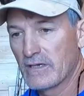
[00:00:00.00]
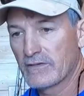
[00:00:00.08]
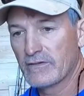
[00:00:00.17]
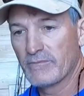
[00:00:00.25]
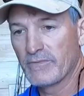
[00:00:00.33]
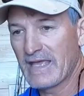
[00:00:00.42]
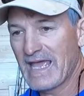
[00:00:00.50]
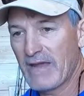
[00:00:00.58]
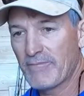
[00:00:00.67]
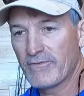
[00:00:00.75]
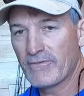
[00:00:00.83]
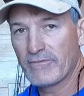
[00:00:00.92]
Couldn't be
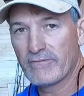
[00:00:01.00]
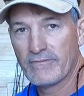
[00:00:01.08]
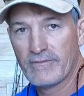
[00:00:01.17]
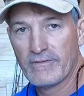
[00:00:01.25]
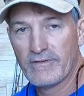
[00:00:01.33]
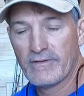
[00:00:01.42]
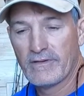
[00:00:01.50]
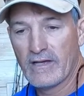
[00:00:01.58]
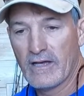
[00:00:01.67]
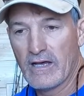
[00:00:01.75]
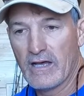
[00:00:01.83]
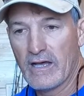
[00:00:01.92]
happier.
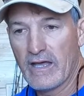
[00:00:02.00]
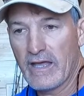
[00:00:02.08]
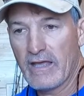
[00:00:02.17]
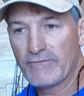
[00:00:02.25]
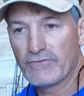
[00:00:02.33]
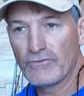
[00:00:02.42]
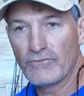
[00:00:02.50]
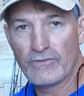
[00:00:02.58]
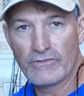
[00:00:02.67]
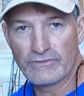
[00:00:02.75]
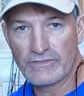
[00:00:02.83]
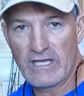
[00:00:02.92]
I have 2
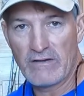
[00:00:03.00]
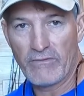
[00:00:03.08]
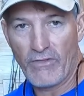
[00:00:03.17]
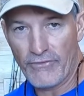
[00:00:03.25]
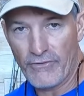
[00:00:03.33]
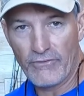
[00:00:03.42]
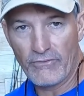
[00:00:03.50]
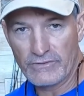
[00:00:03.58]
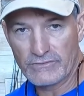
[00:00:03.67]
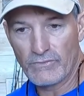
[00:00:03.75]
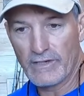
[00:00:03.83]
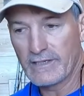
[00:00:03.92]
reels now with a 3rd on
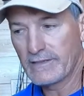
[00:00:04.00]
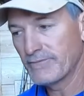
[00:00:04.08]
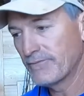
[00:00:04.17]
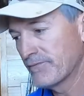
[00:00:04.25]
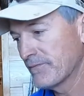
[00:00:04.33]
its way.